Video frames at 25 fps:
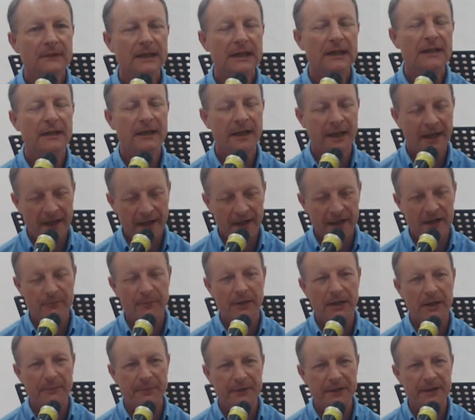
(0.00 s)
He cared
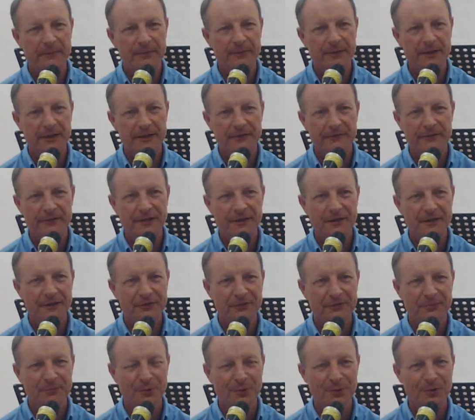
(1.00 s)
about people, even the
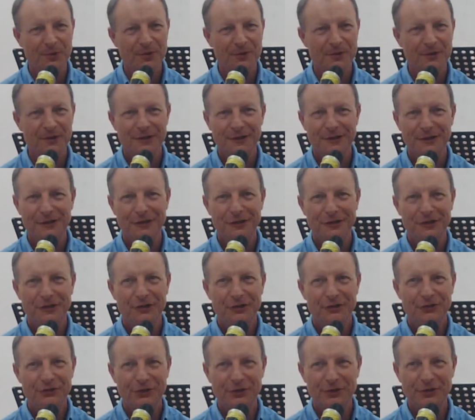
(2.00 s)
small
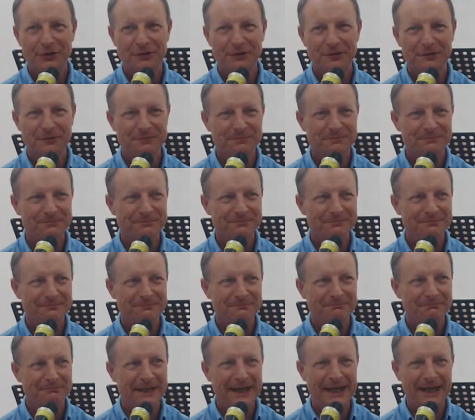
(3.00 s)
turtle
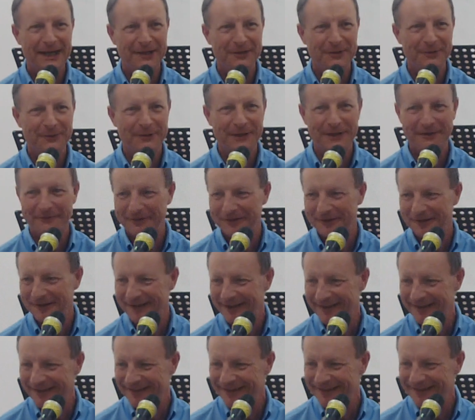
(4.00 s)
Mac or whatever,
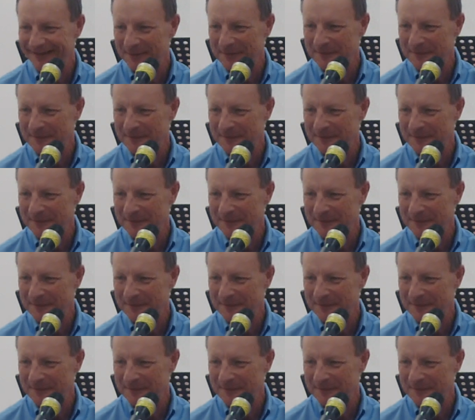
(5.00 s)
yes?